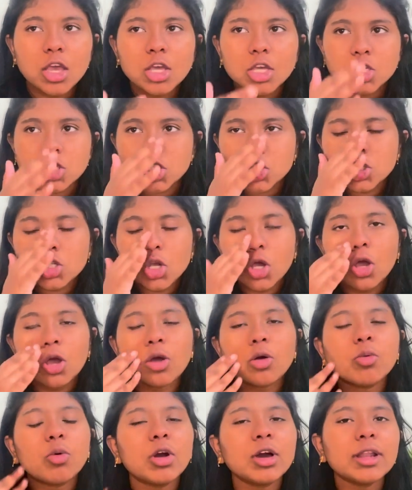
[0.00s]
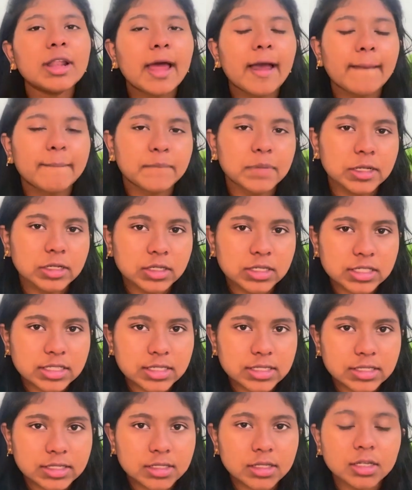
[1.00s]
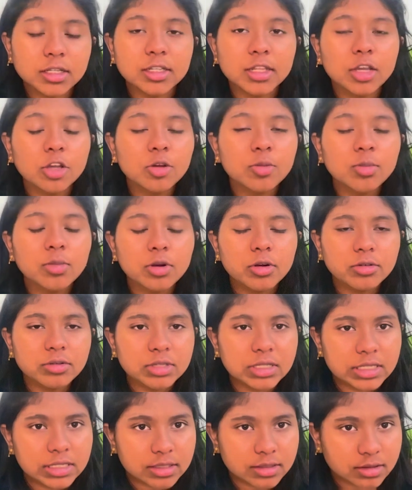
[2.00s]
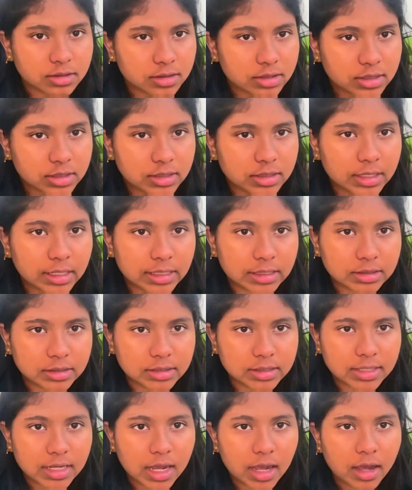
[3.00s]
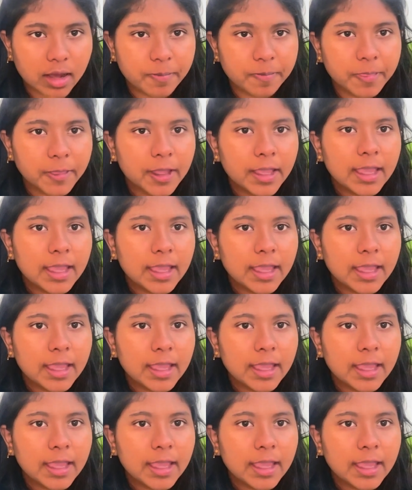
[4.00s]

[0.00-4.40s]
So what happened is Kanyakumari is in India